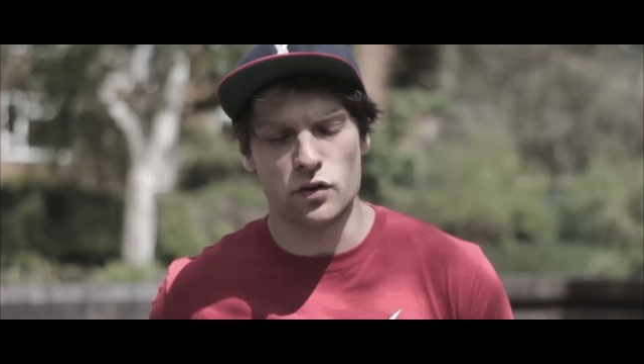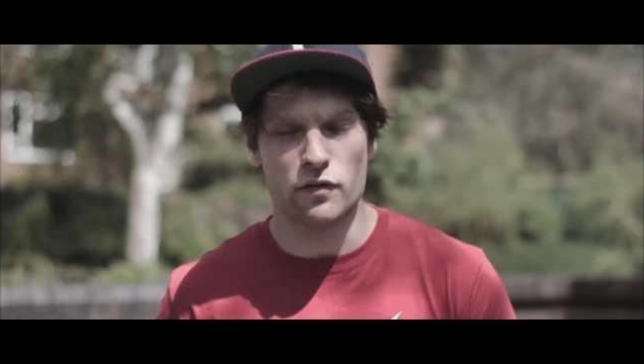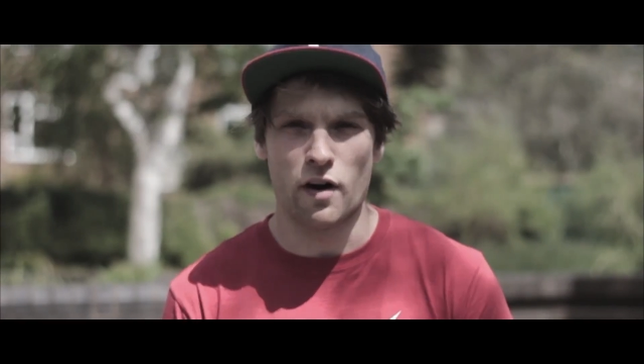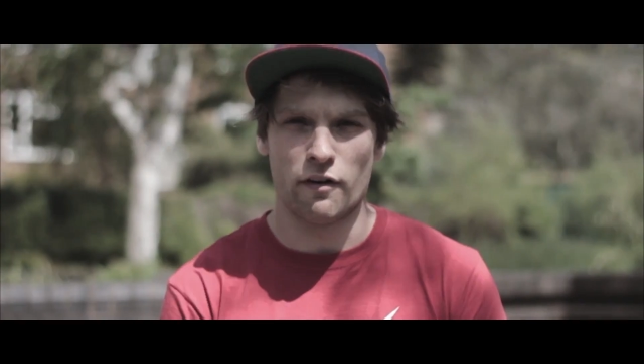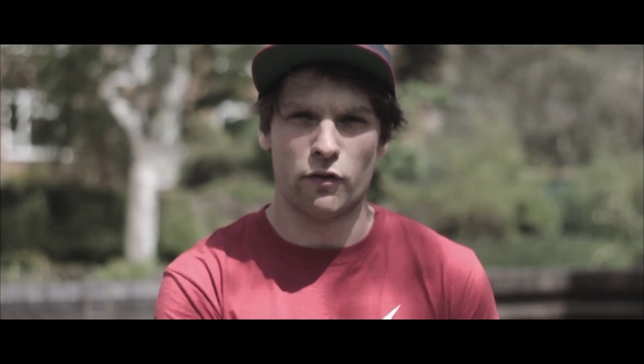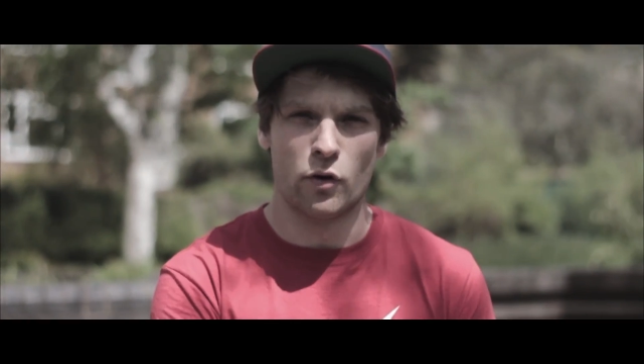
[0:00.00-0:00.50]

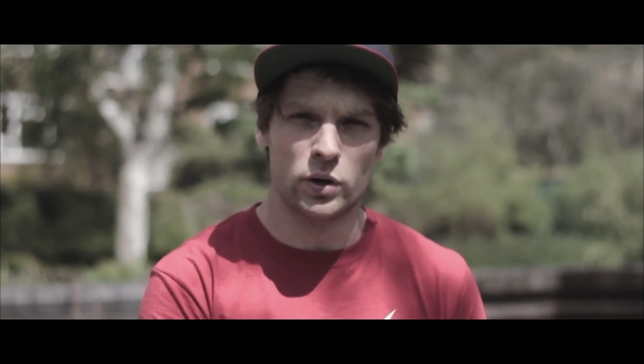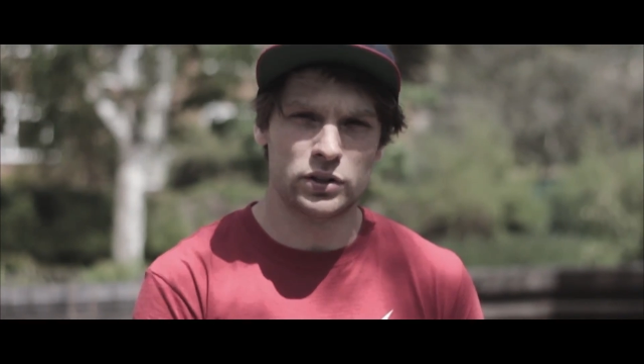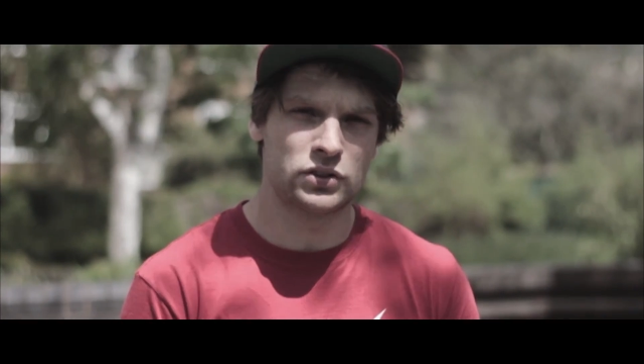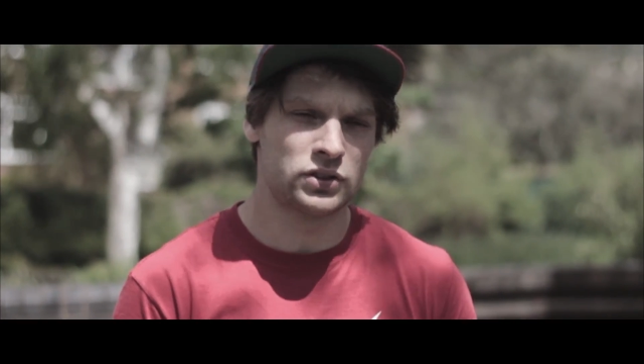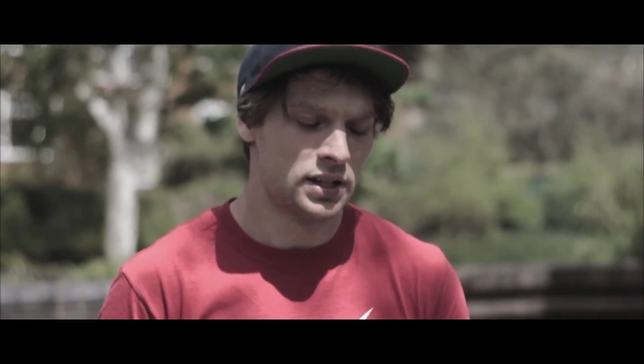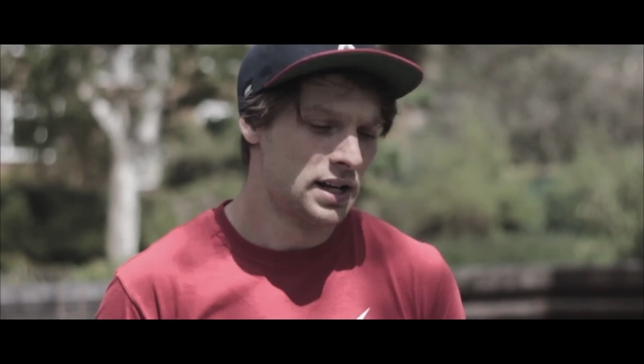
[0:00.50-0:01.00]
far
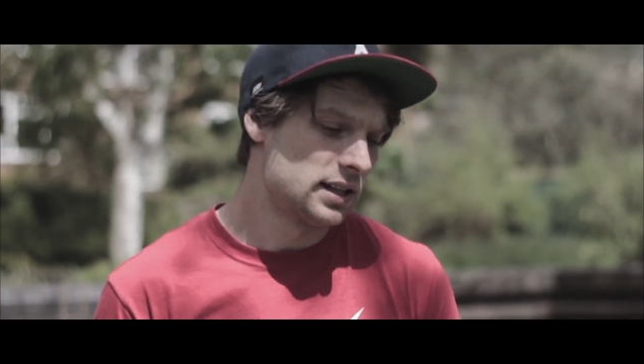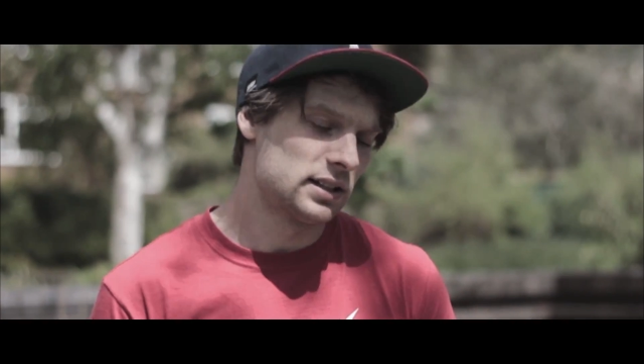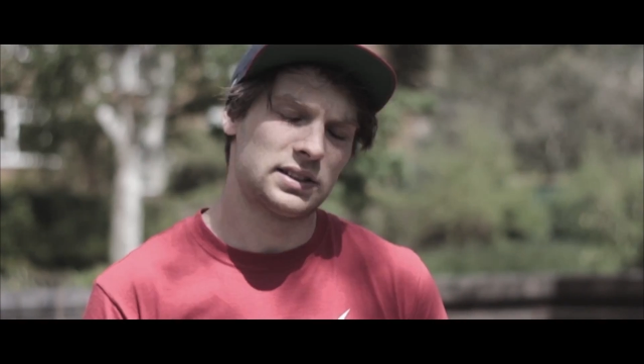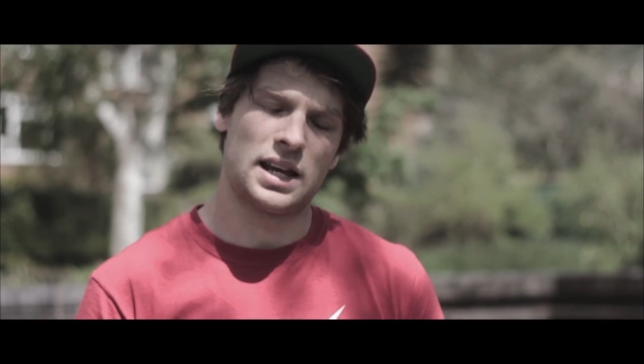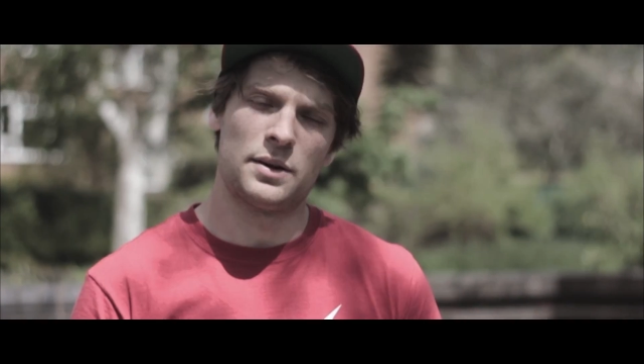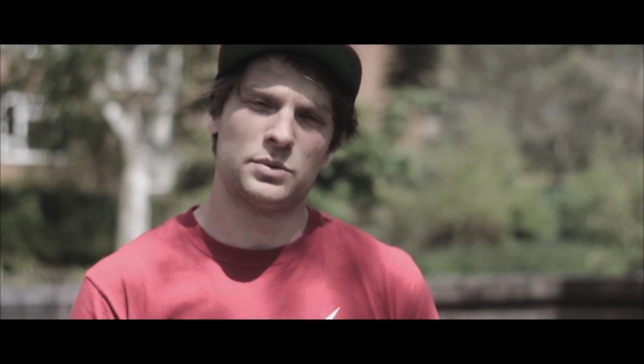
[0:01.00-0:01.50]
forwards, the
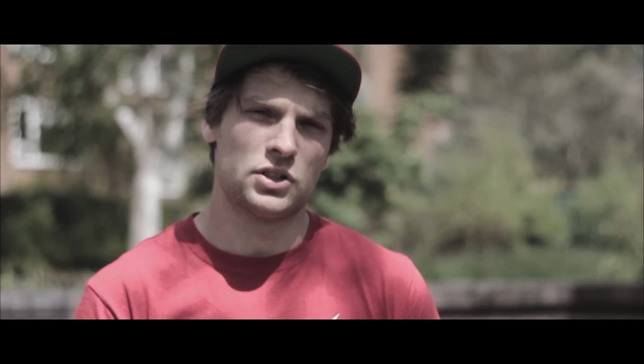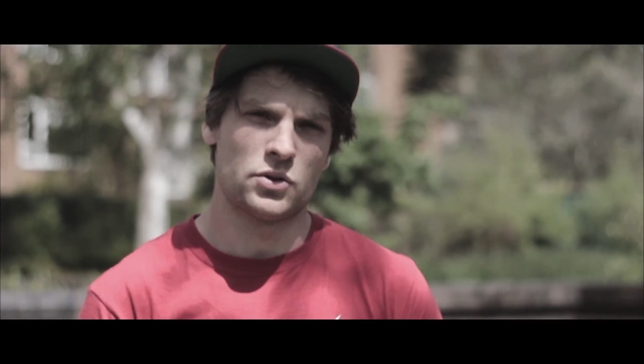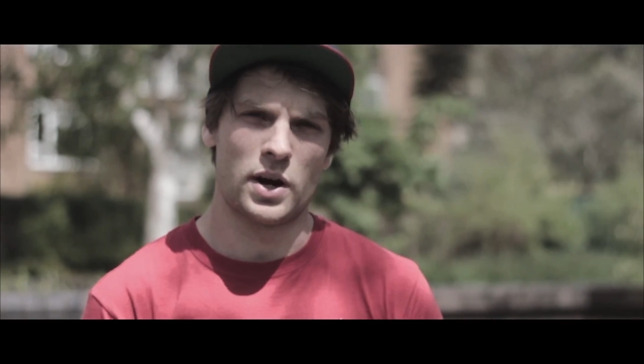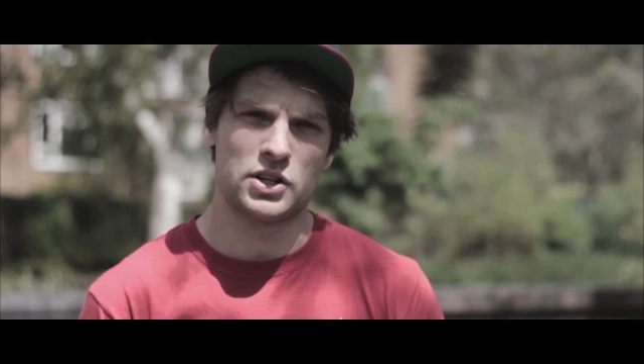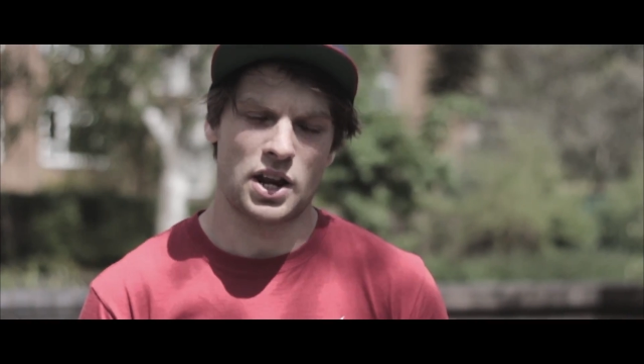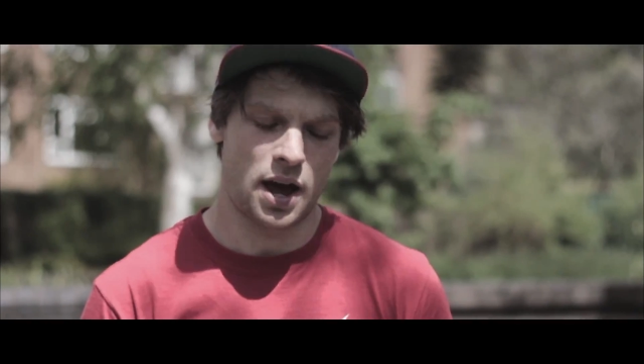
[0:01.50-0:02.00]
same
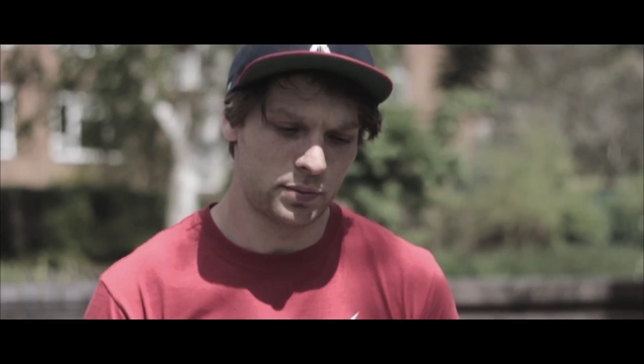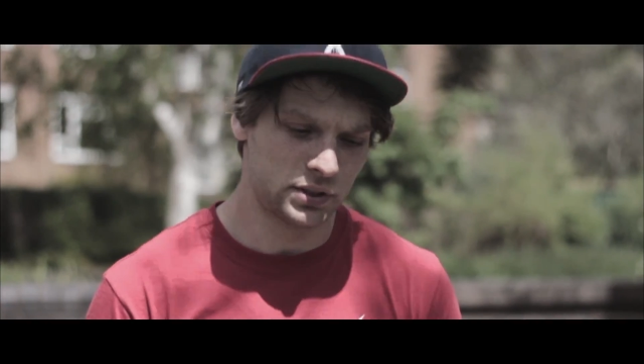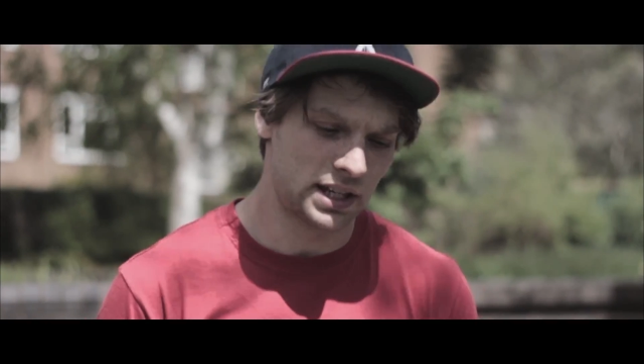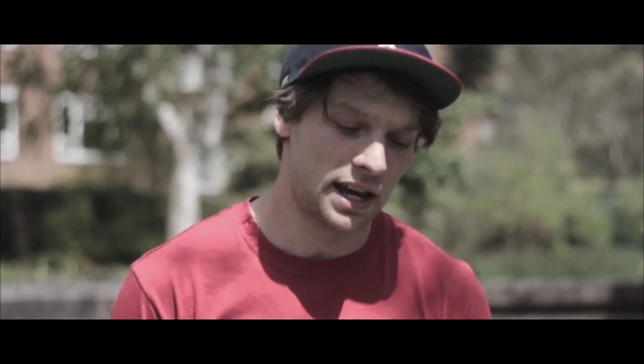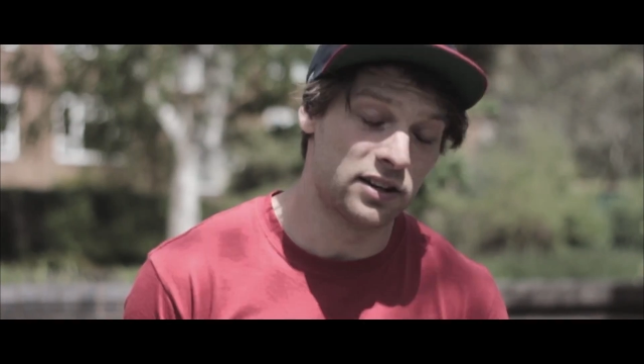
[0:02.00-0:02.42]
situation happens again.